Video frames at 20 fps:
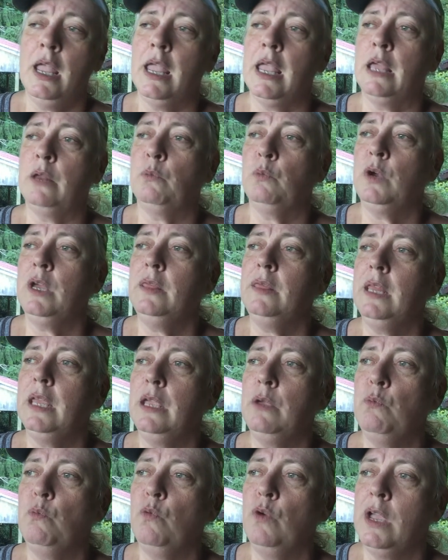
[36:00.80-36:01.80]
And when
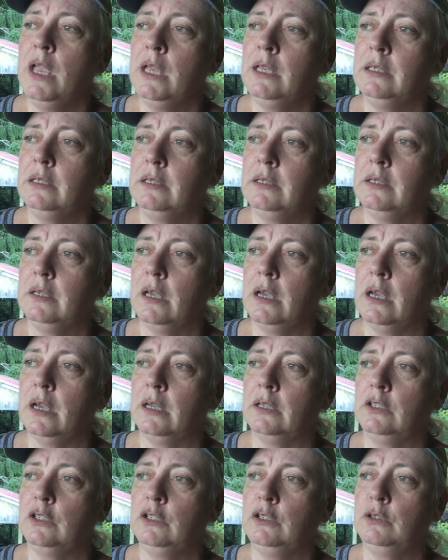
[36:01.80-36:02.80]
they went
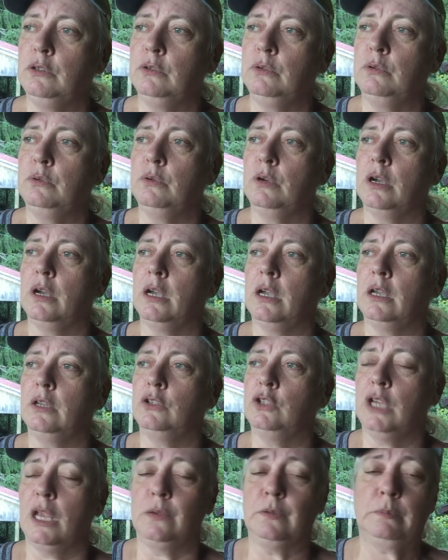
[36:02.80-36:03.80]
to
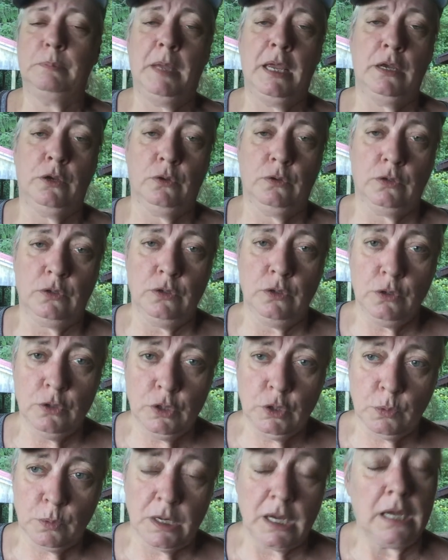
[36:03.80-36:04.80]
James Baker's
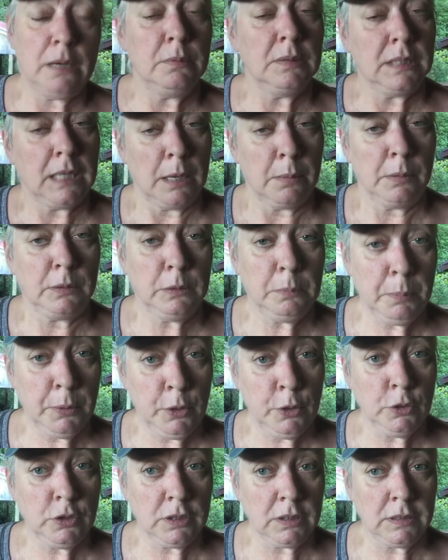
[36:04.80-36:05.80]
nursery, he was able to
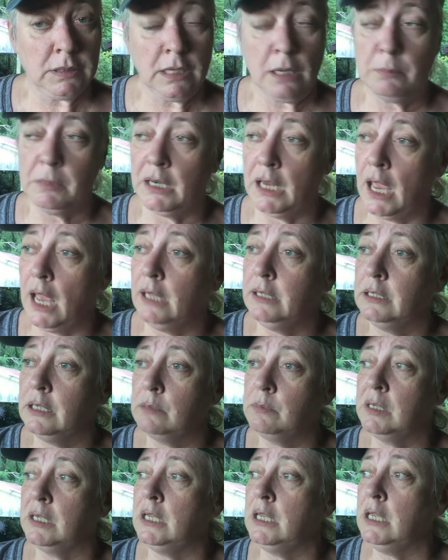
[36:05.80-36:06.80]
purchase some and had
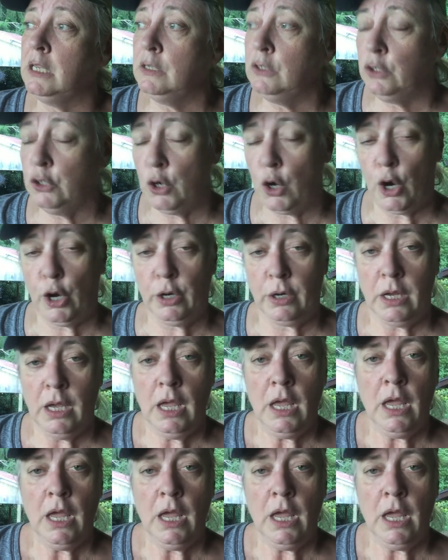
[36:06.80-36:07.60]
some in his yard.